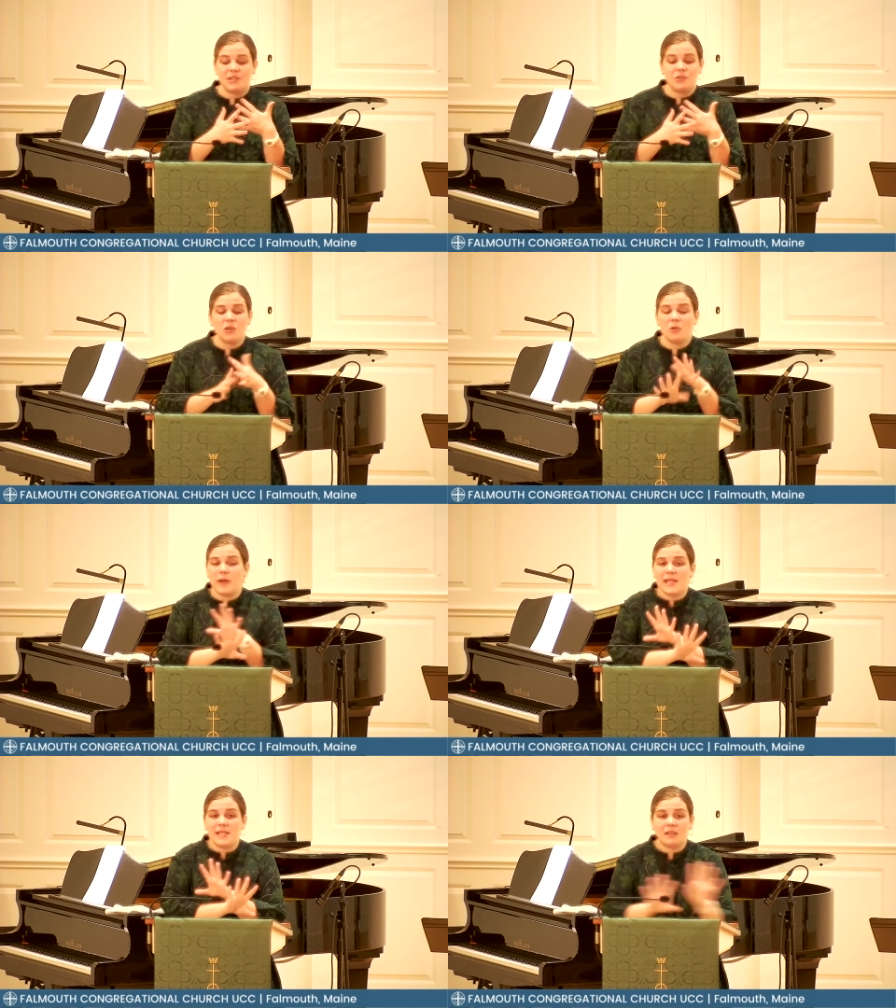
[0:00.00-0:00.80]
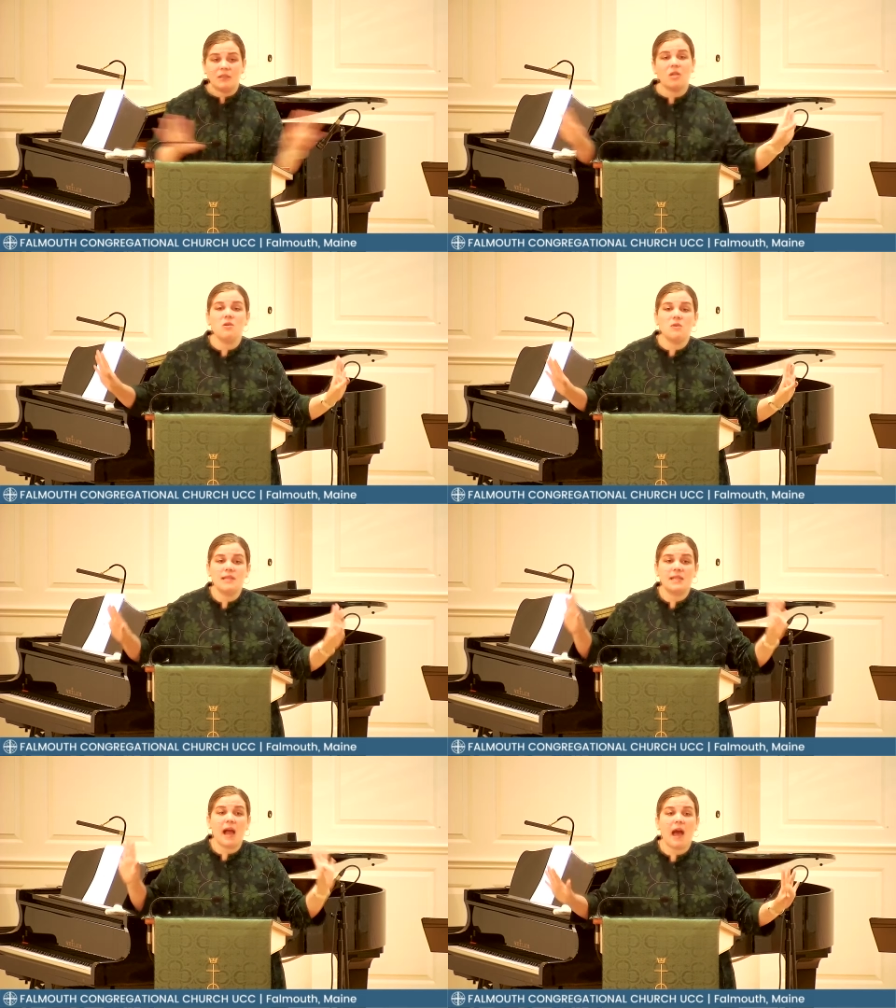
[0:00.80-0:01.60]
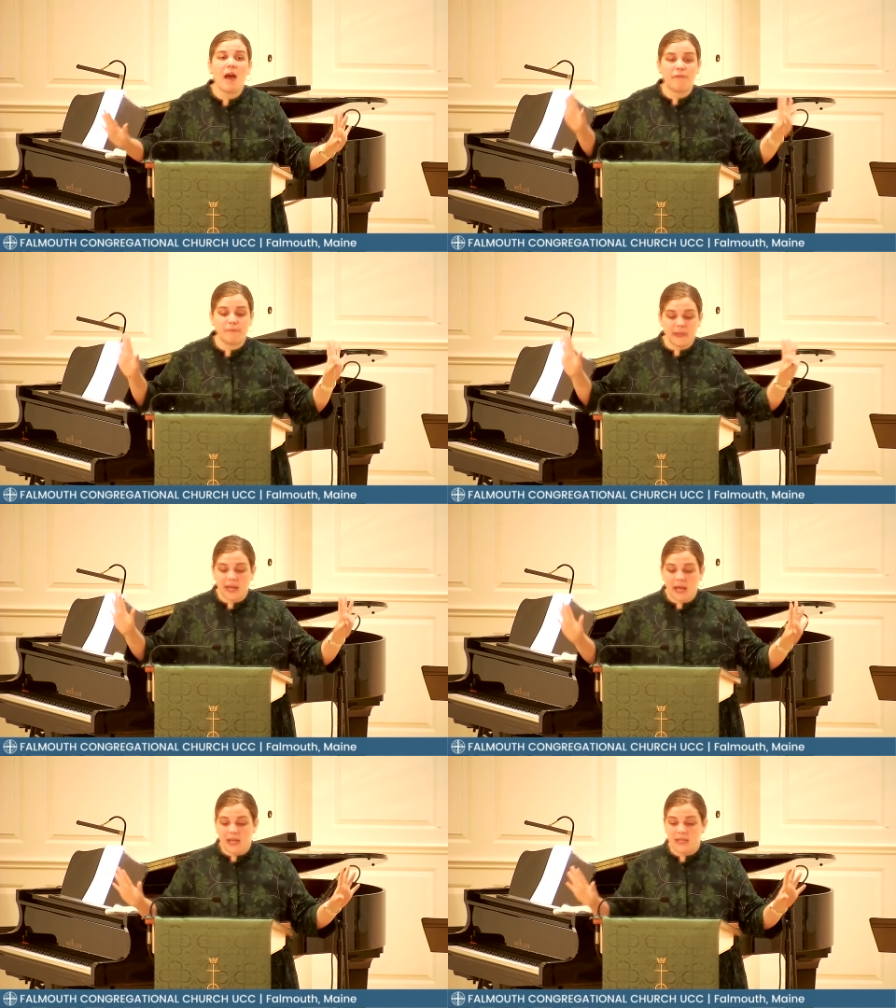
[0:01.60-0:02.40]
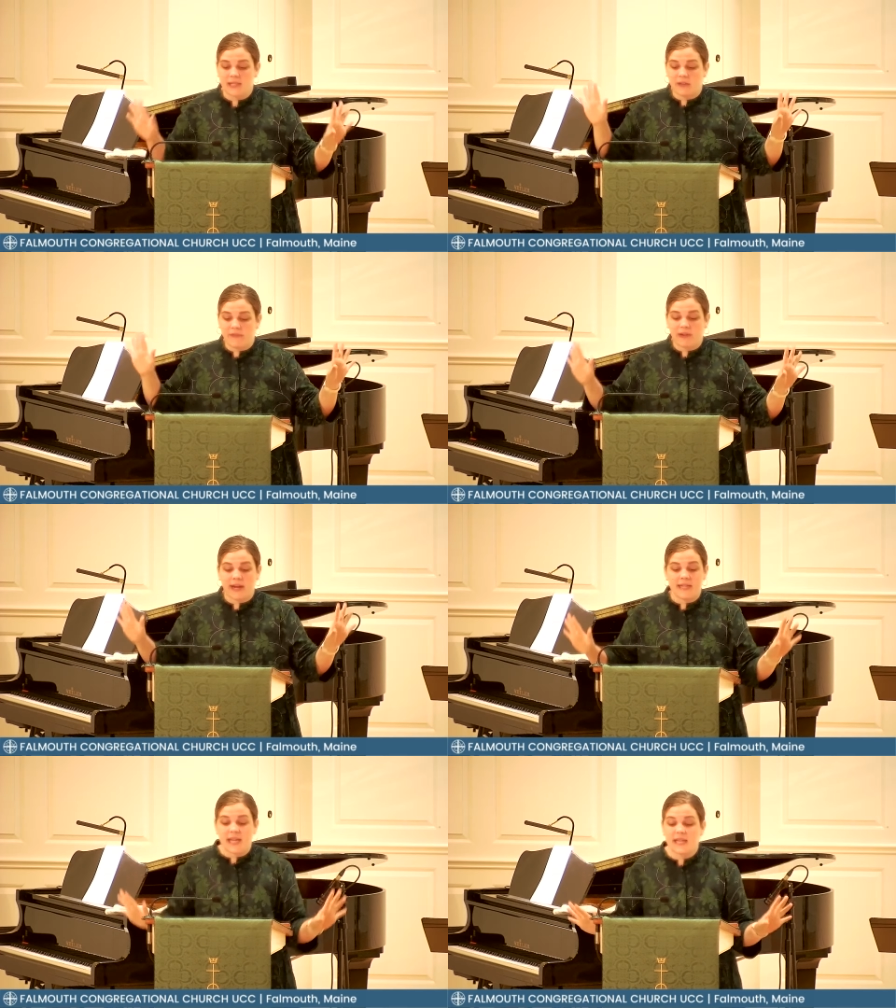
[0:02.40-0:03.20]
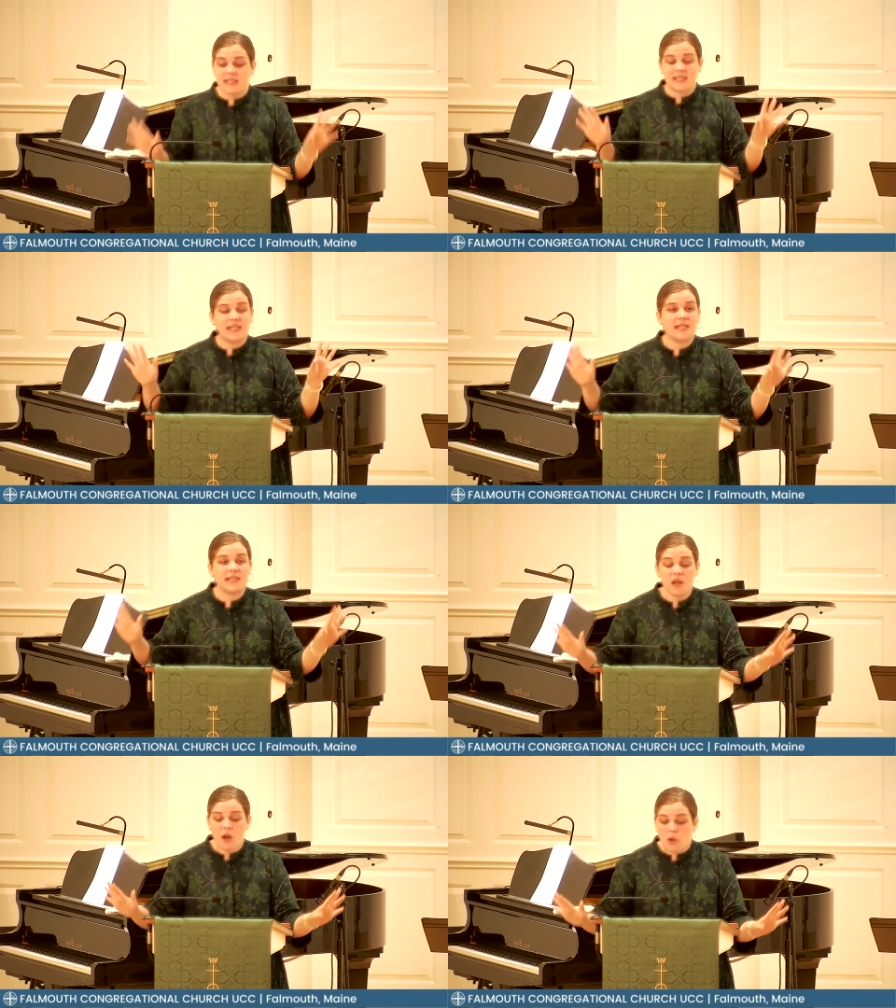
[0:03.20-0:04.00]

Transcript: doorways closed off because of our identities